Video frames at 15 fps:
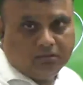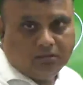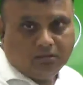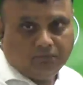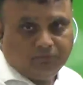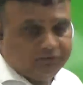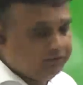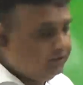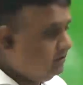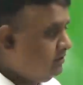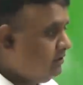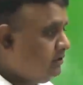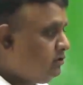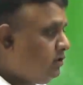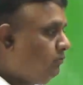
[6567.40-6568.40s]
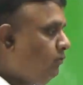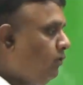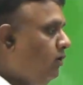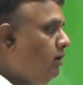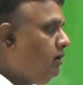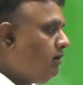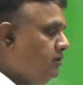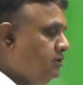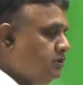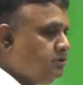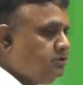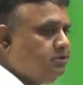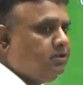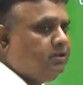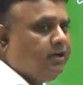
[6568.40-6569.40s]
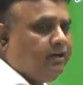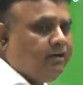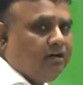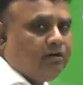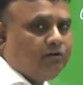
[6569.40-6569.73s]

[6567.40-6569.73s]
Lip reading: which consists of all registered adult